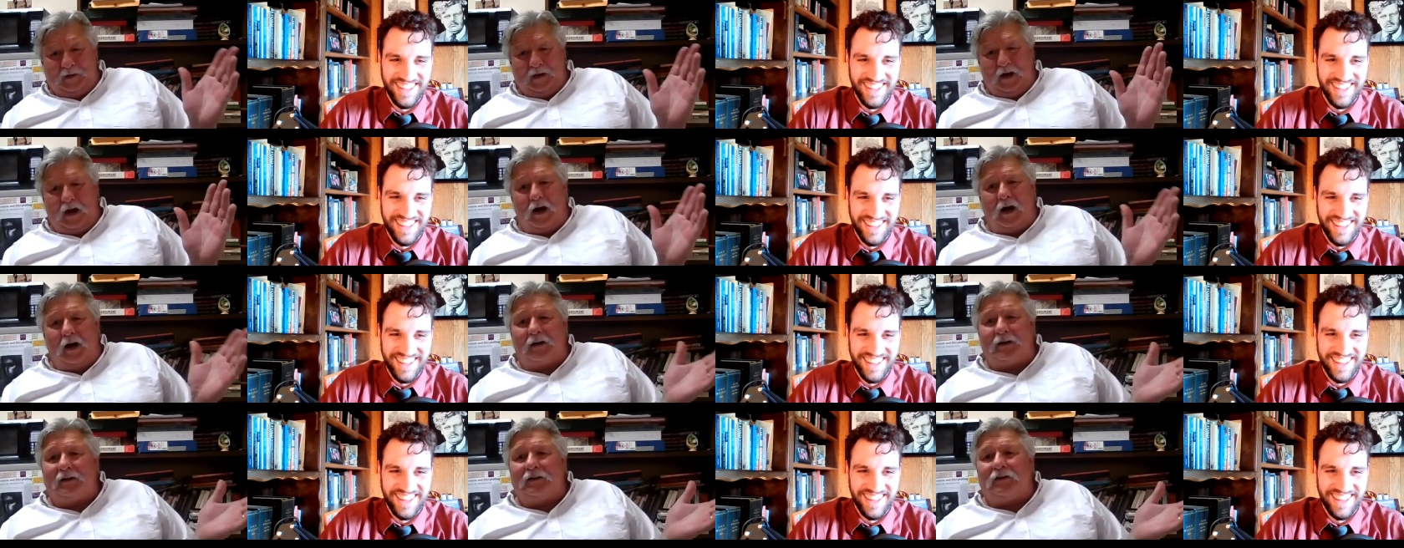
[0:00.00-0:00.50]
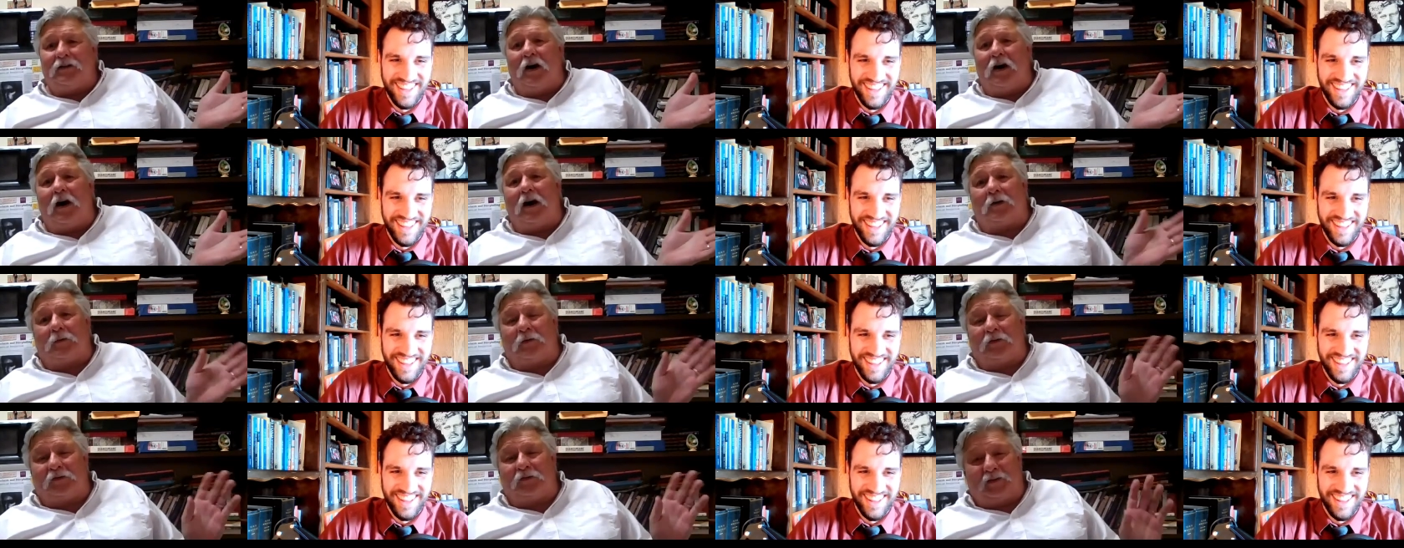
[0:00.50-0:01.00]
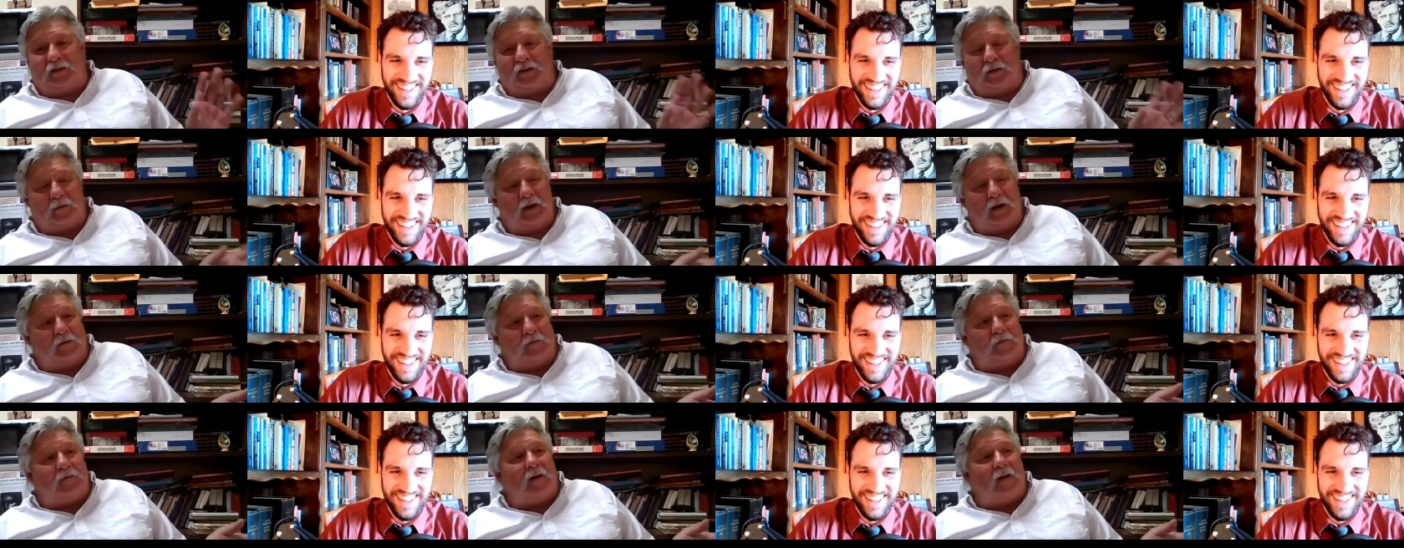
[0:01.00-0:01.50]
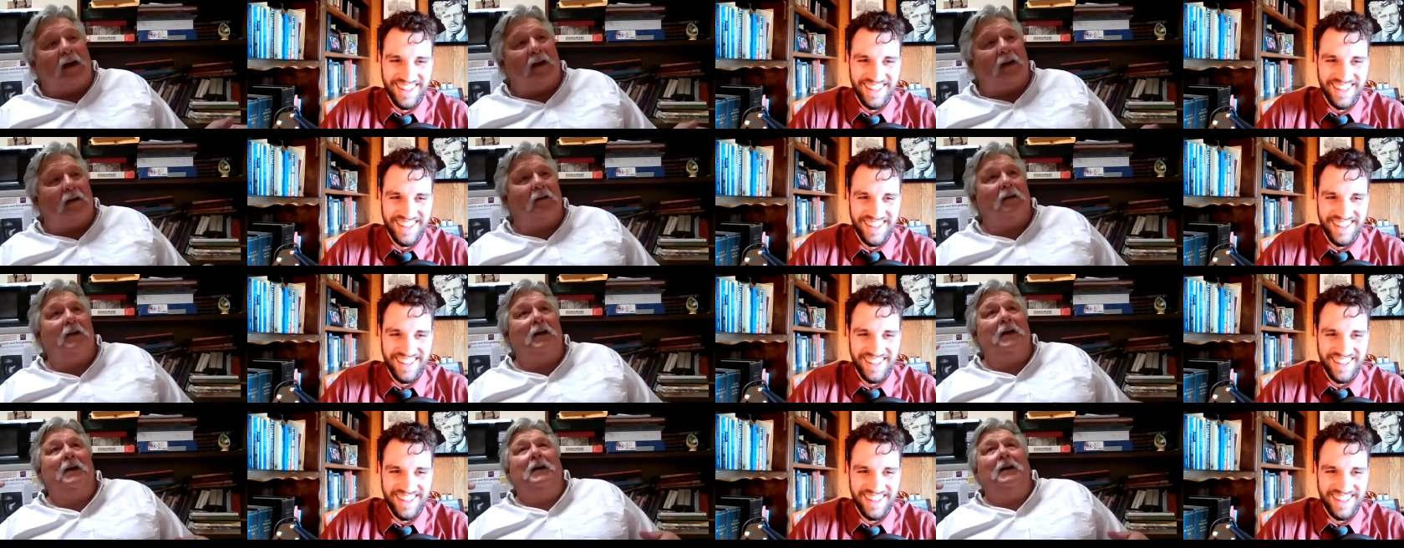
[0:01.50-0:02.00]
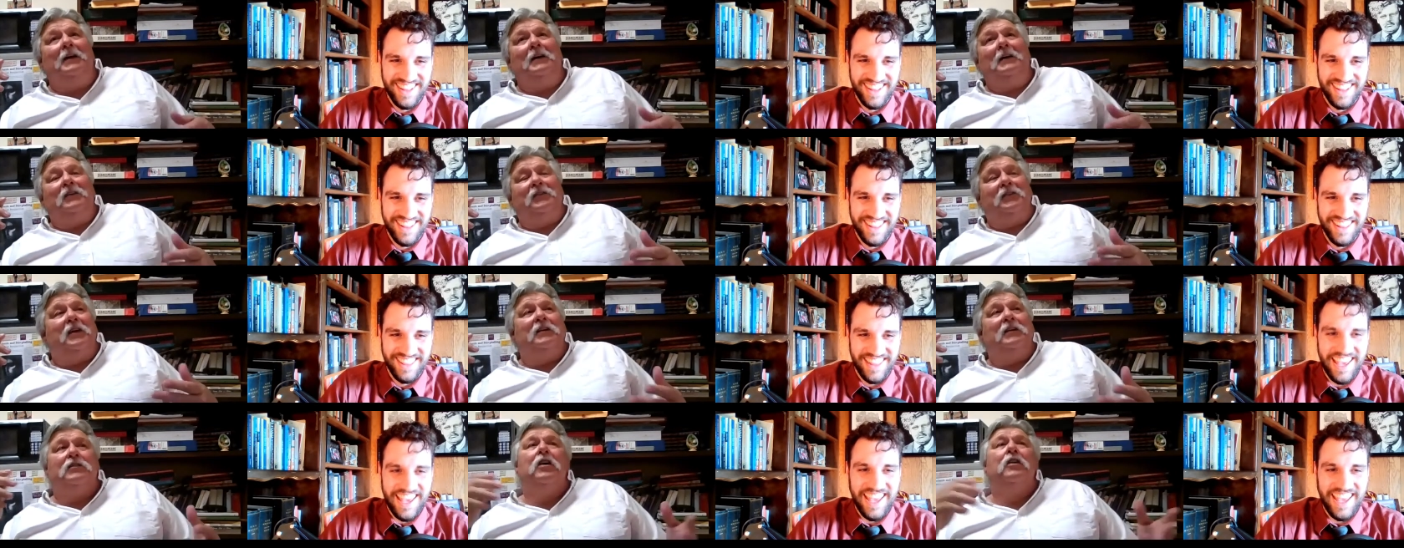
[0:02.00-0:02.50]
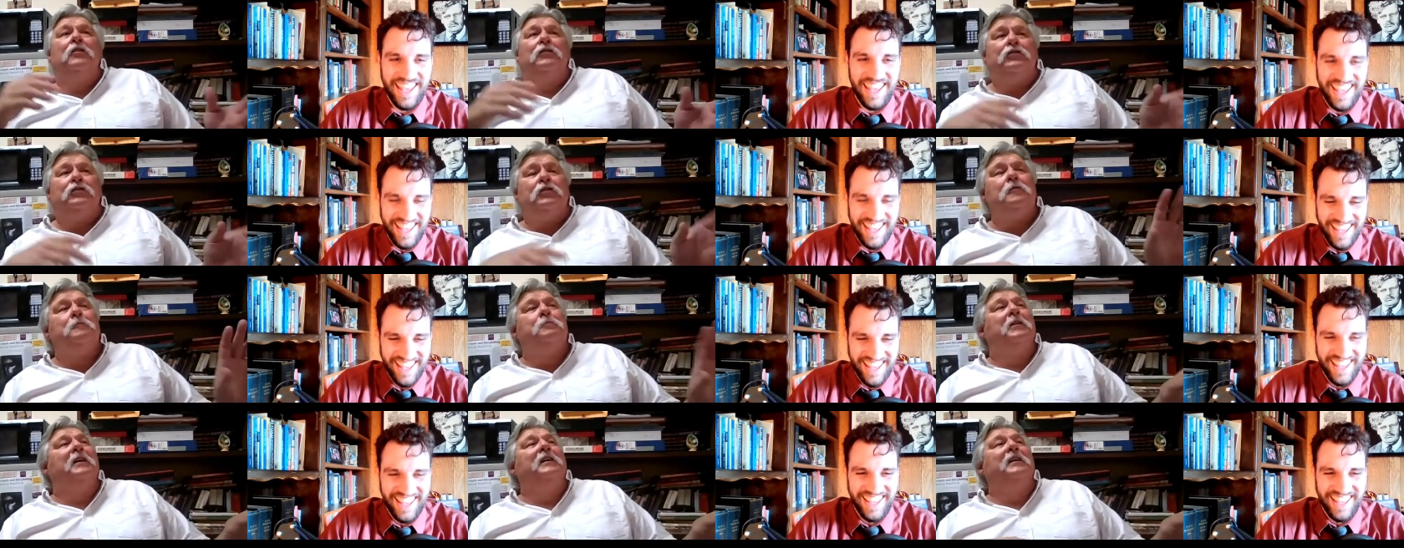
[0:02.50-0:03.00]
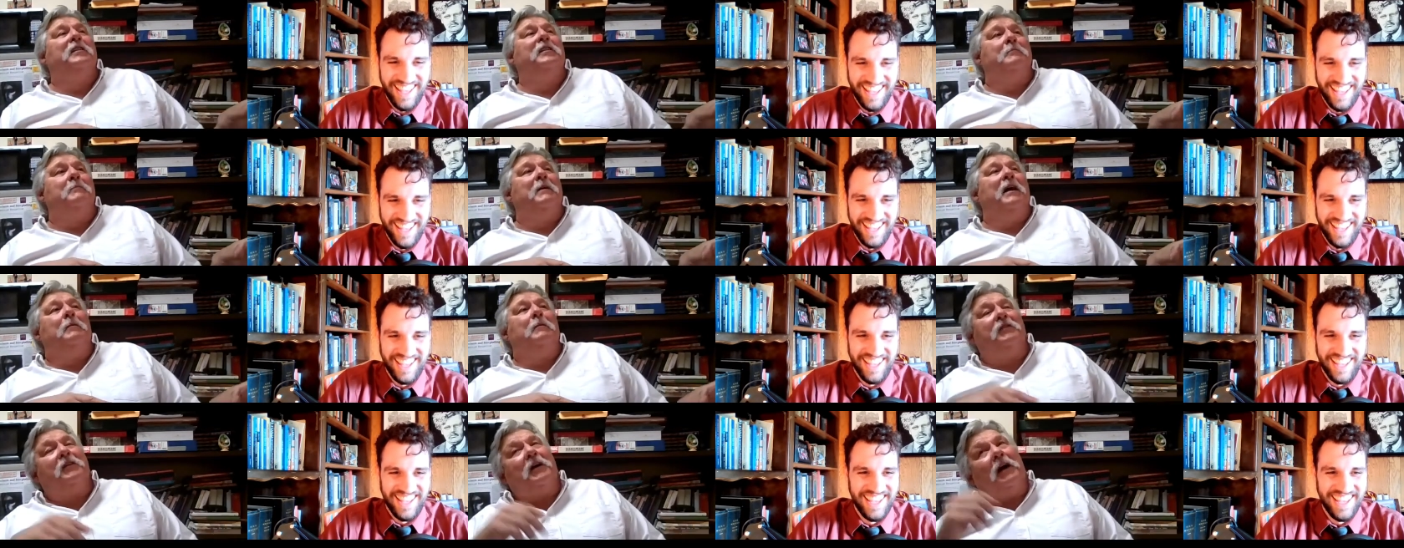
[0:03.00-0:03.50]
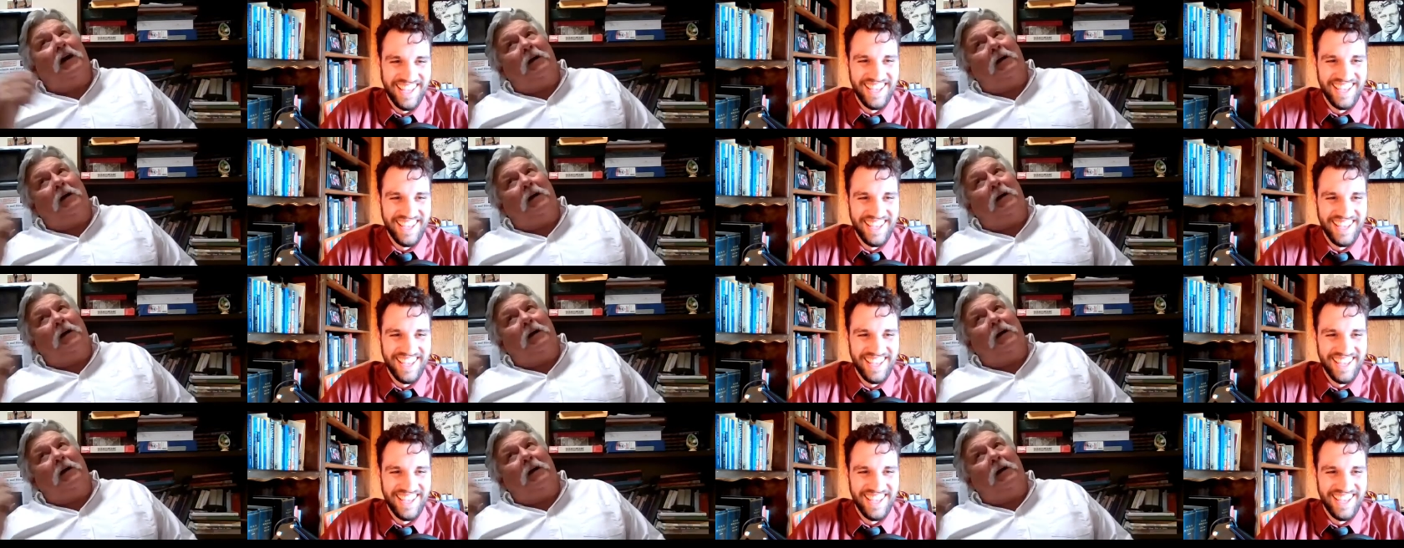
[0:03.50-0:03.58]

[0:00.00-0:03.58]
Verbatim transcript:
Speaker 1: Og and Nog, were sitting around the fire saying, no, you play the mammoth.